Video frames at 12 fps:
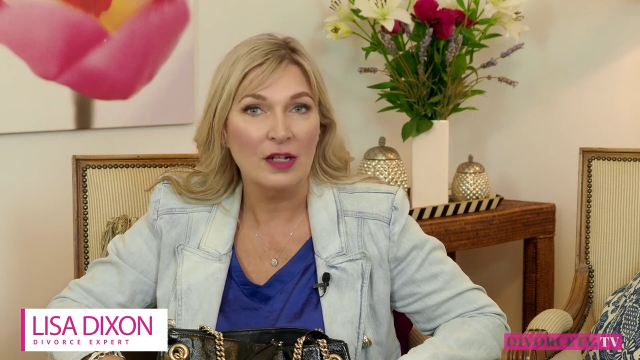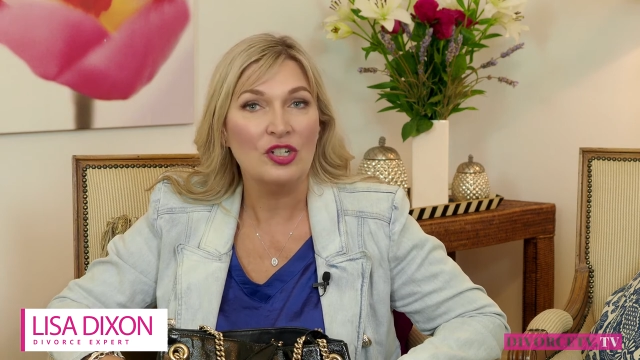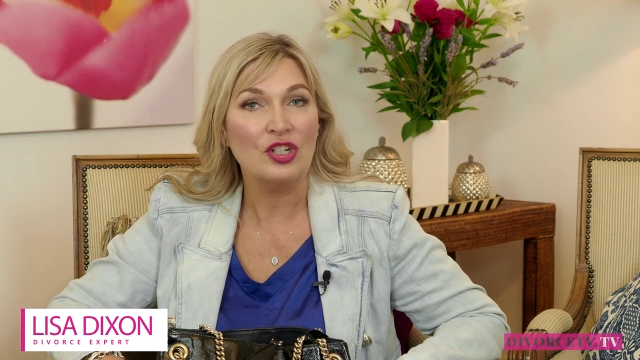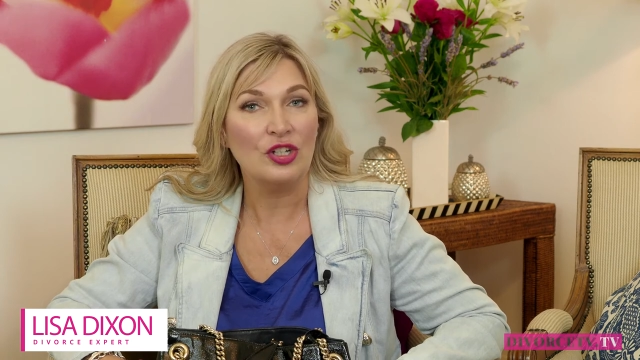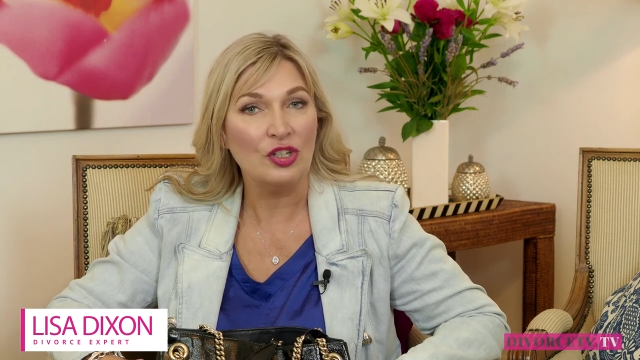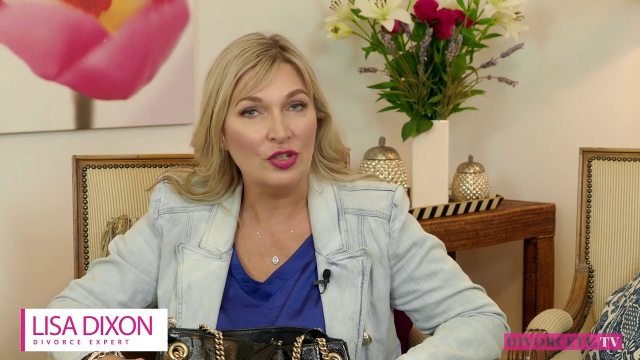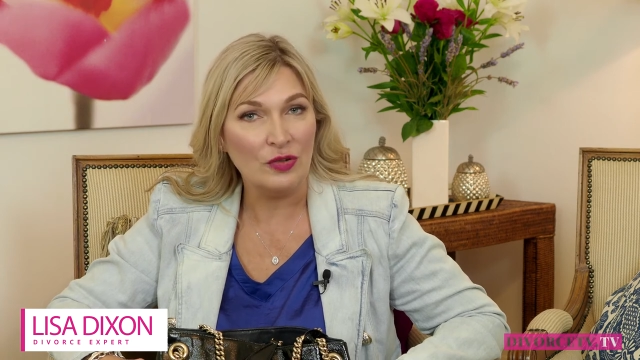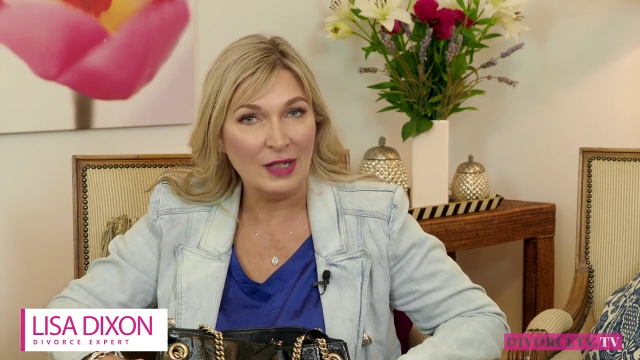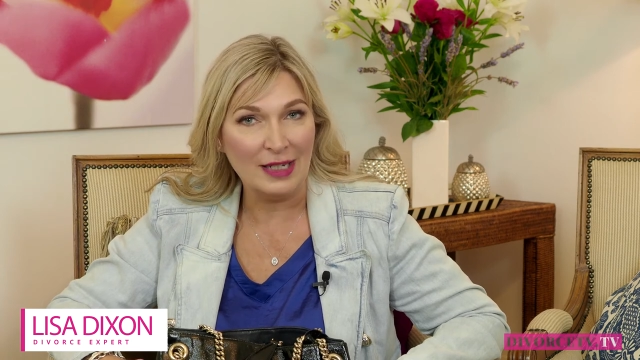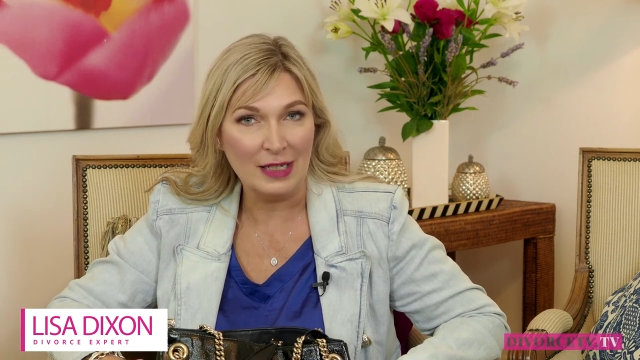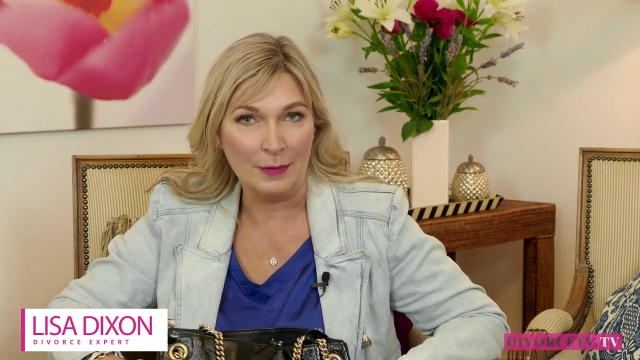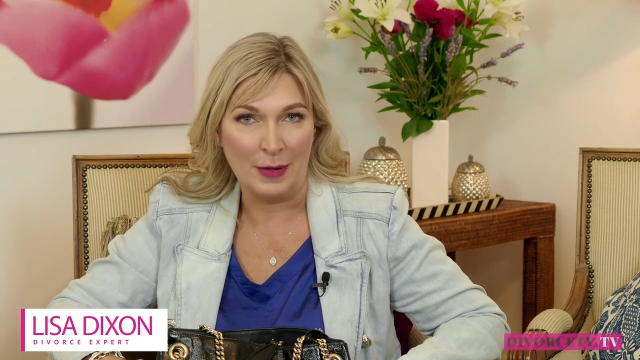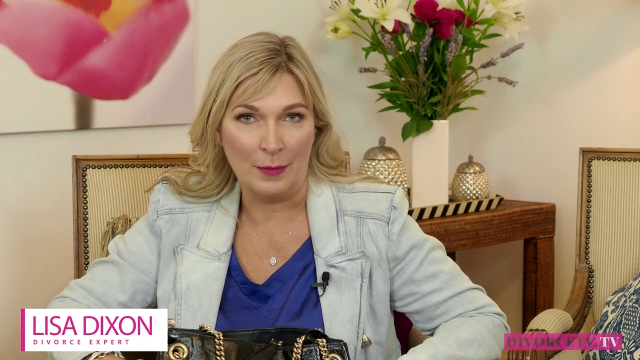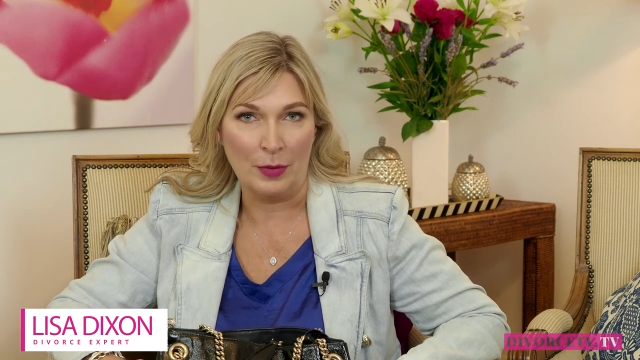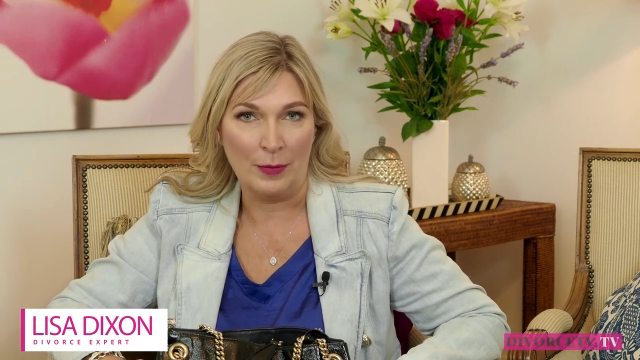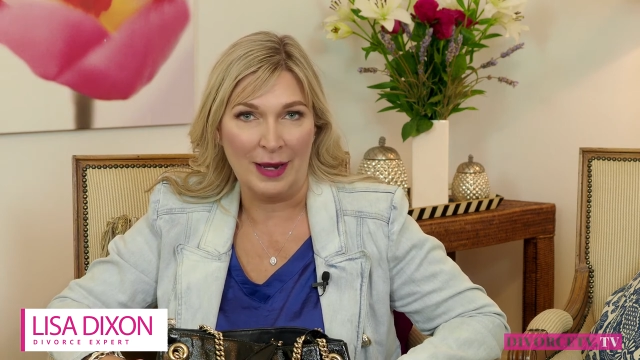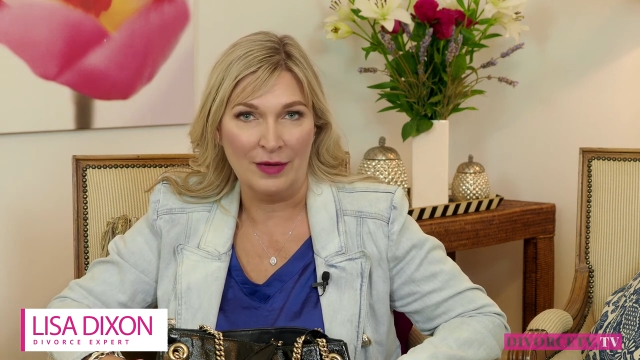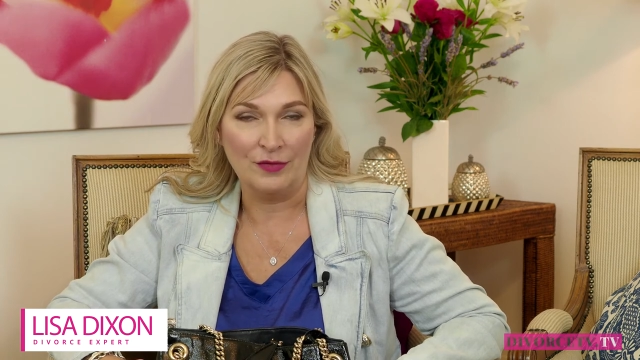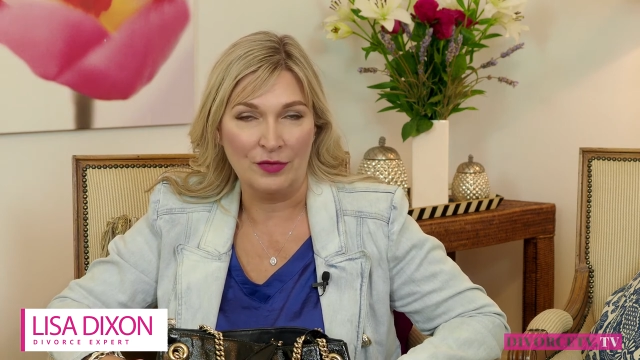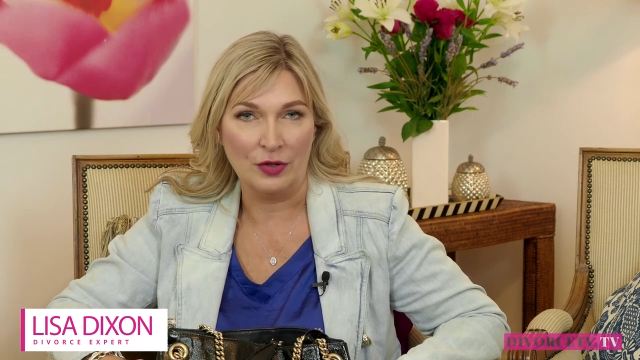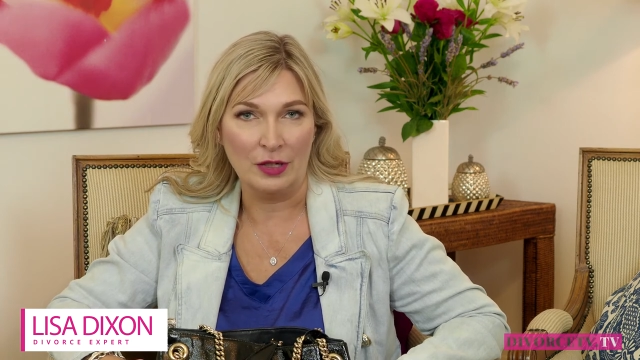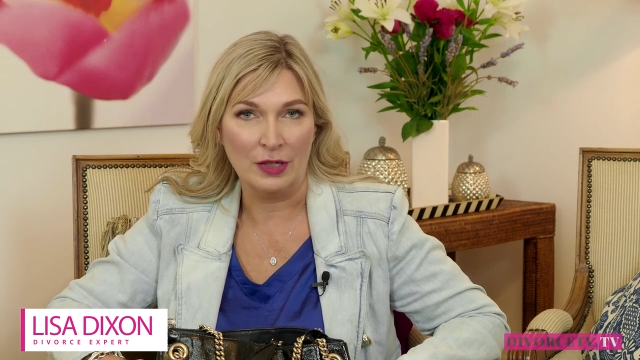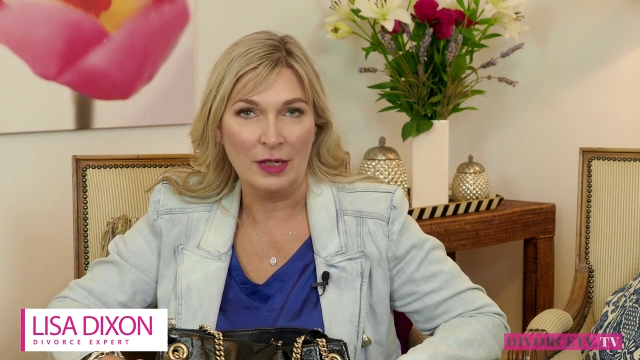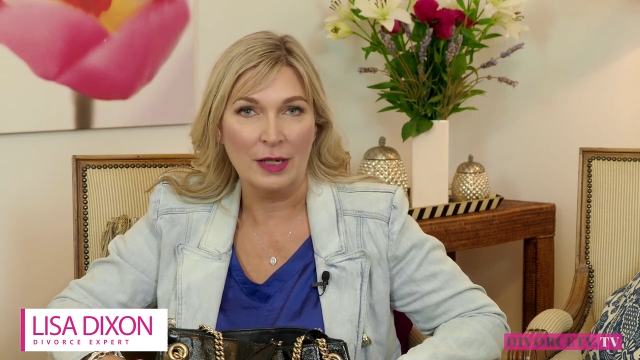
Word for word: So you need to be prepared for it.